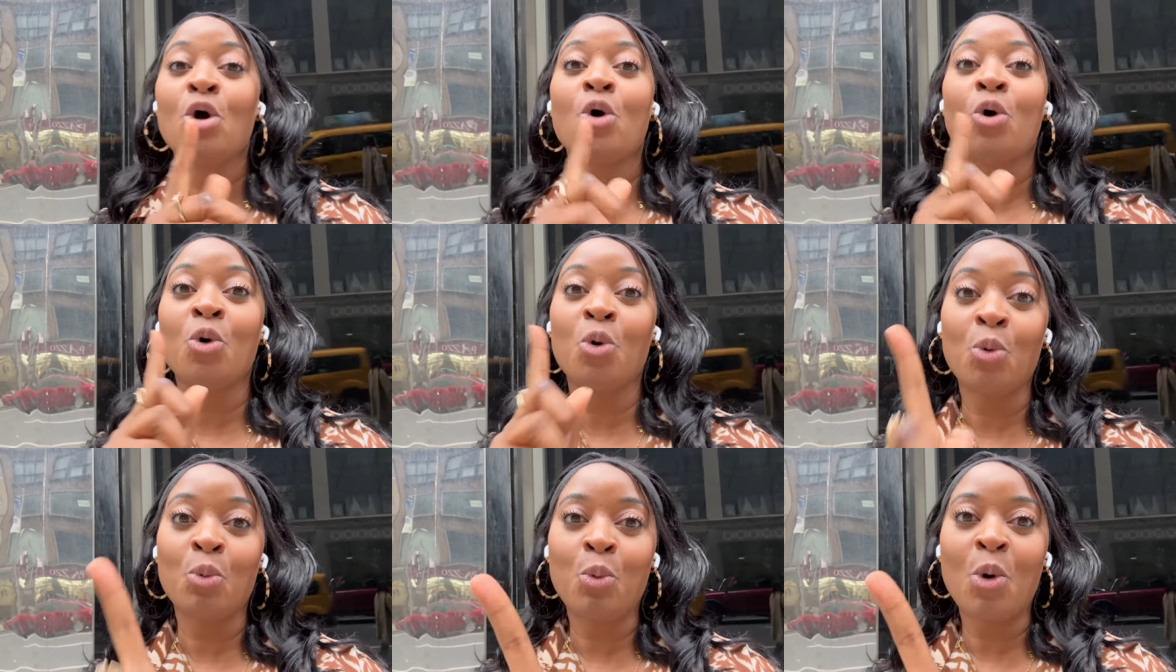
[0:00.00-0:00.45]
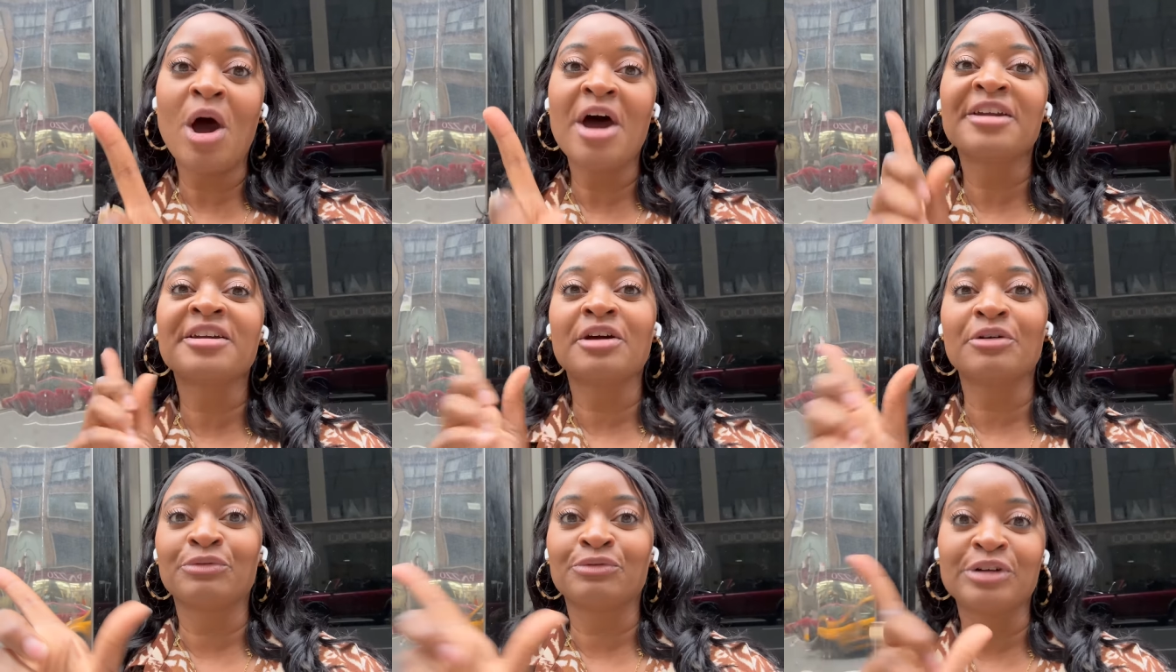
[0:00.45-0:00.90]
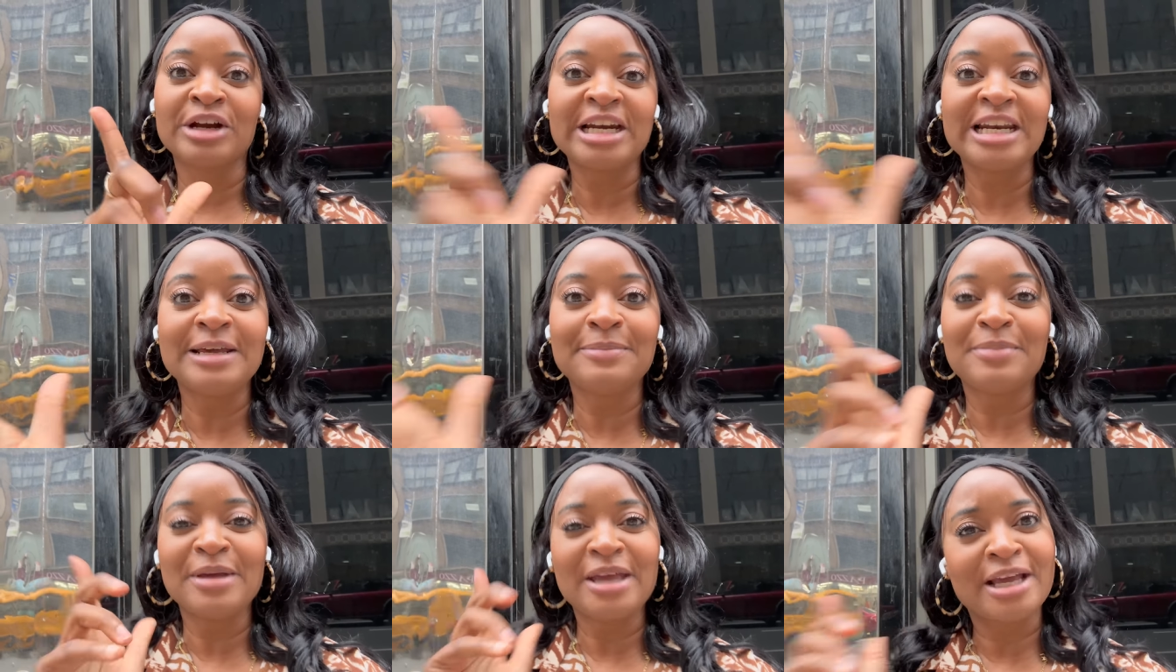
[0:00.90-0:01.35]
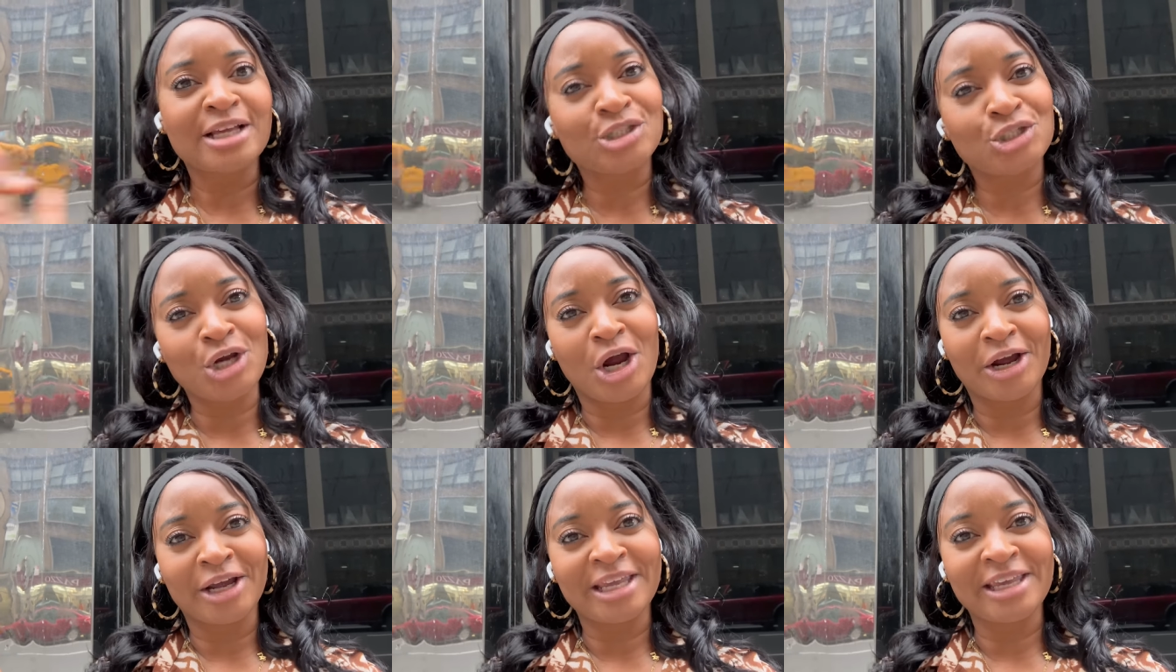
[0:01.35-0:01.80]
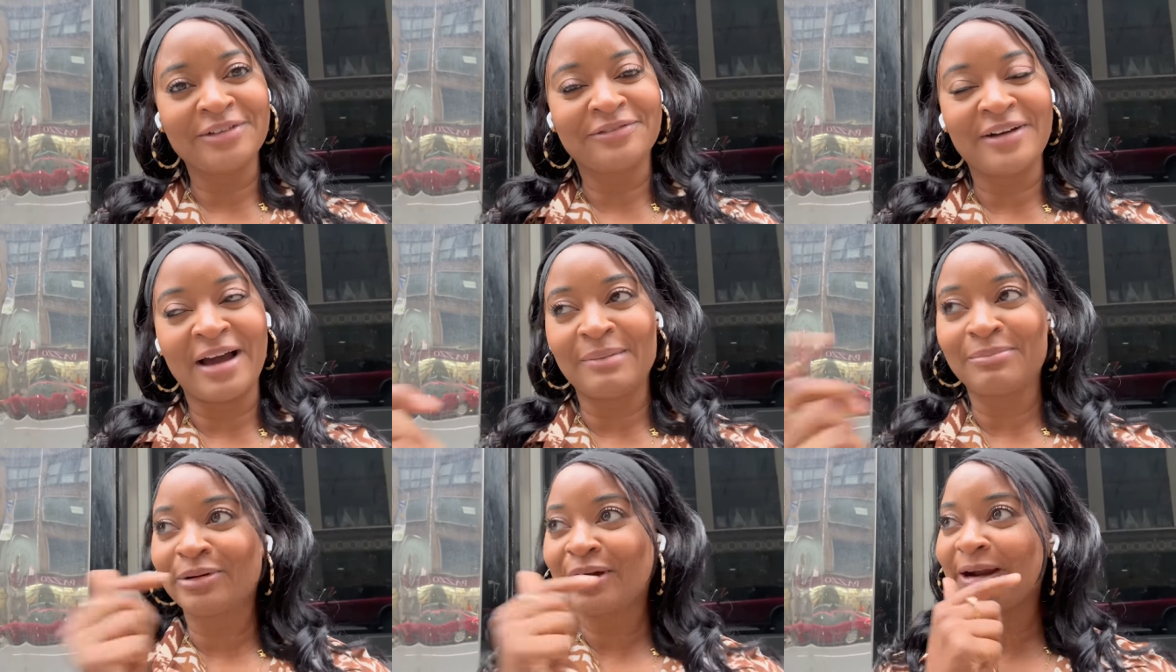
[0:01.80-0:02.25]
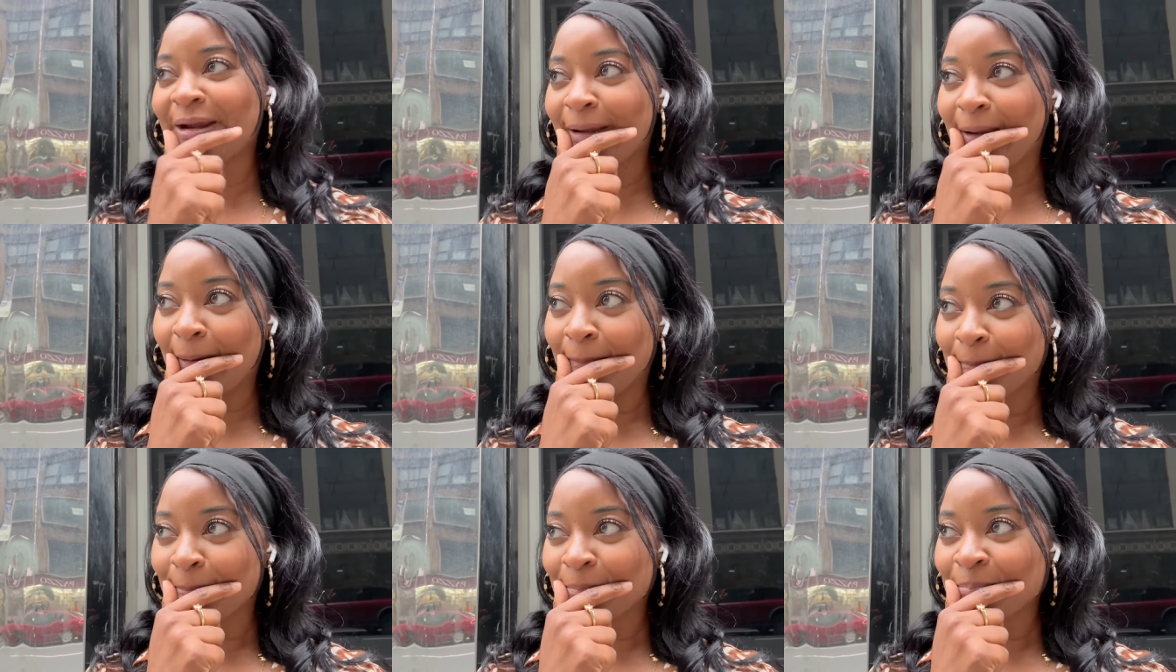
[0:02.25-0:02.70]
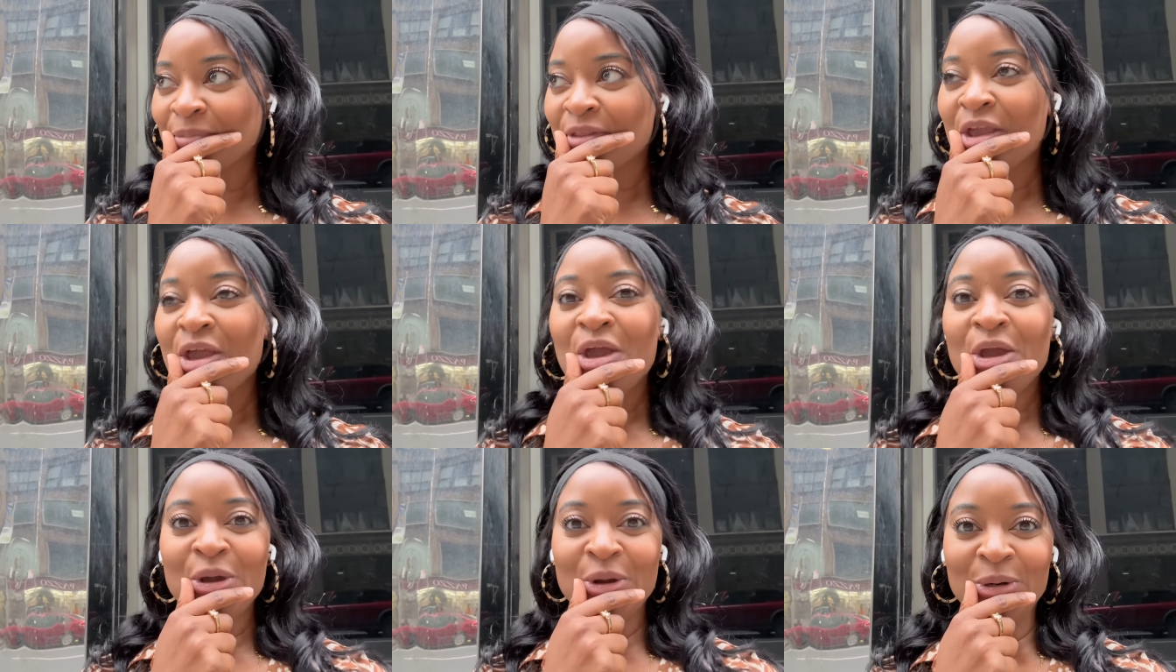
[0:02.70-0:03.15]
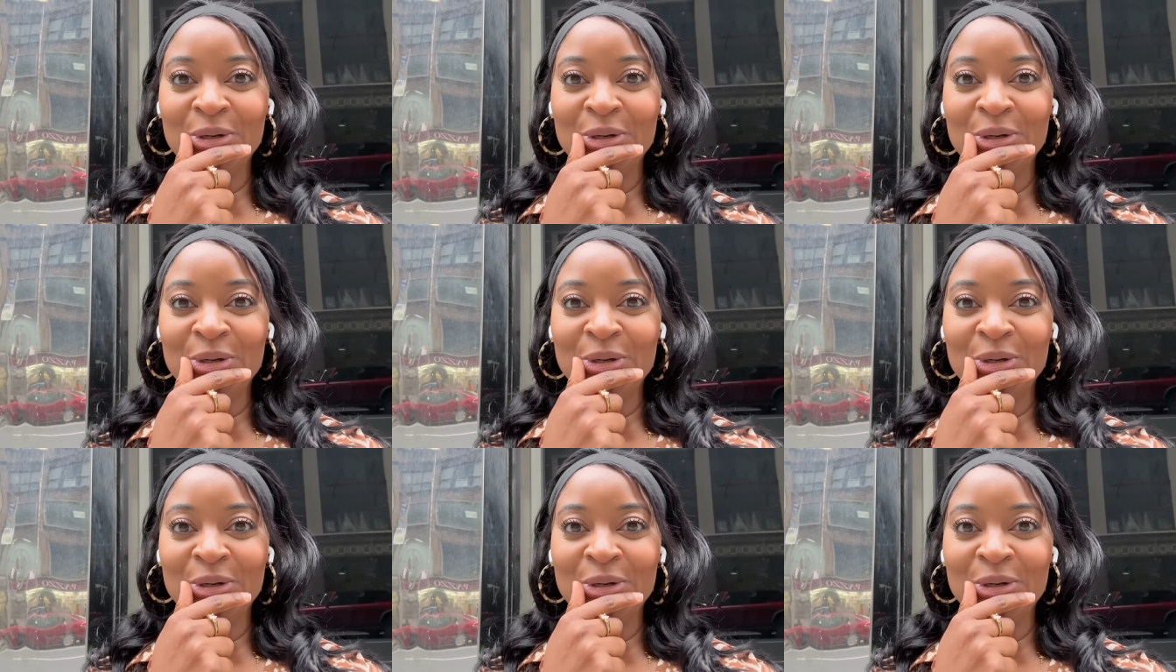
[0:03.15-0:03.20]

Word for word: or one really big chunky fabric. Who